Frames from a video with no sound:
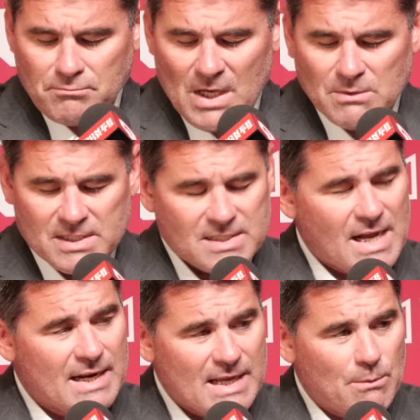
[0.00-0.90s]
it was
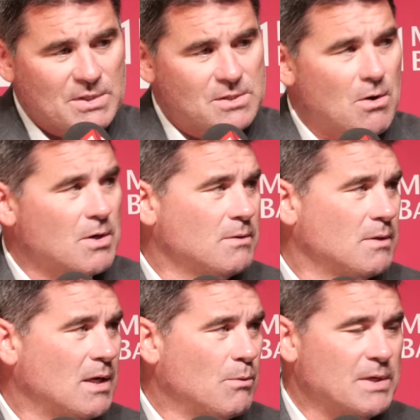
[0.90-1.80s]
exciting how we started.
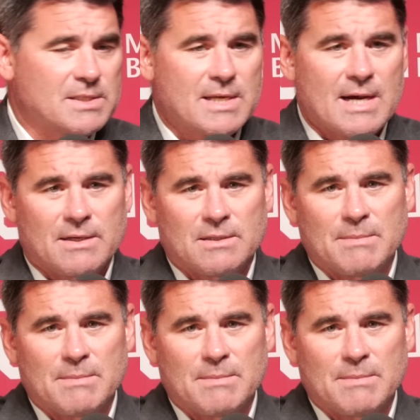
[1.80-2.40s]
We just got to